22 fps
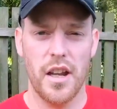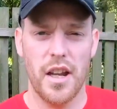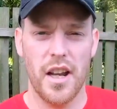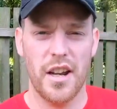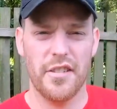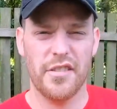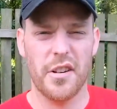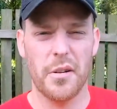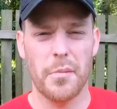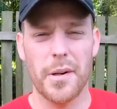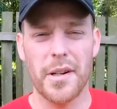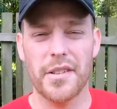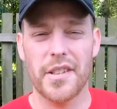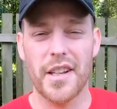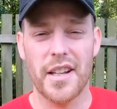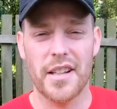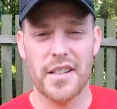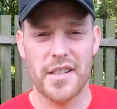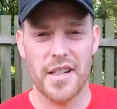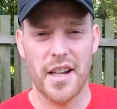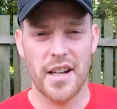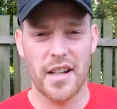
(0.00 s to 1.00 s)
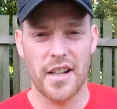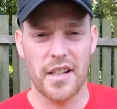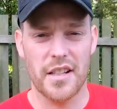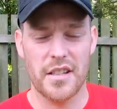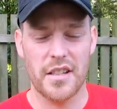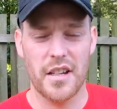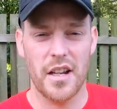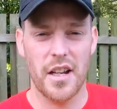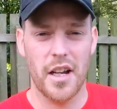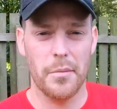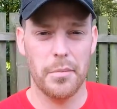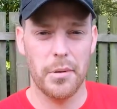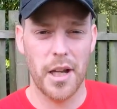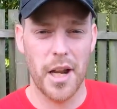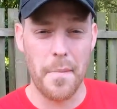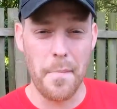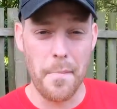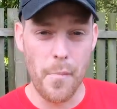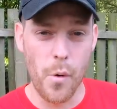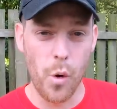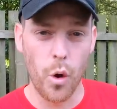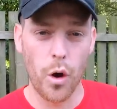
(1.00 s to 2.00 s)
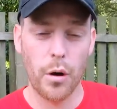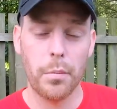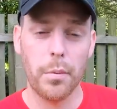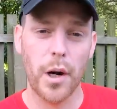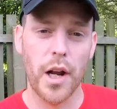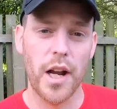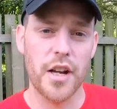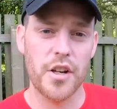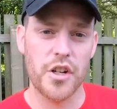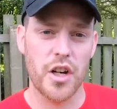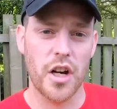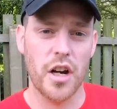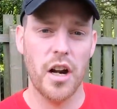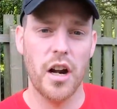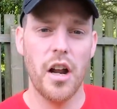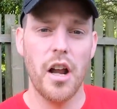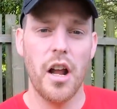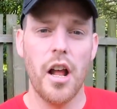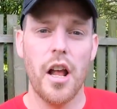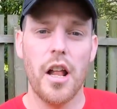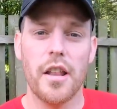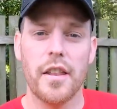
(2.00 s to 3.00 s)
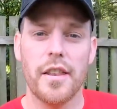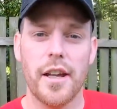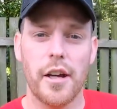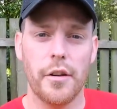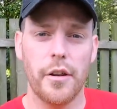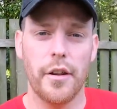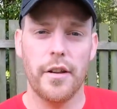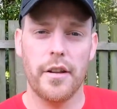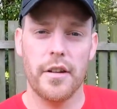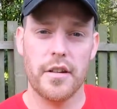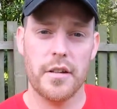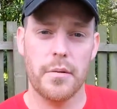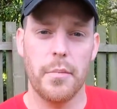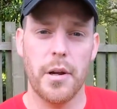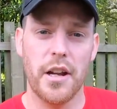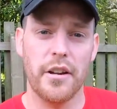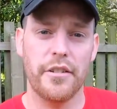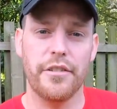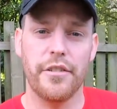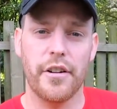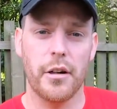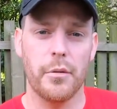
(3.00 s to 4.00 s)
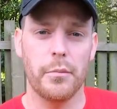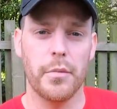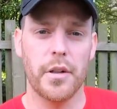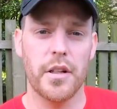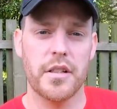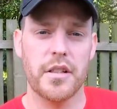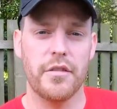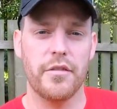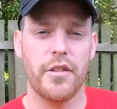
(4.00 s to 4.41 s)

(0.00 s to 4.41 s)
After about 10 seconds, apply more pressure now that there's a bit of firmness.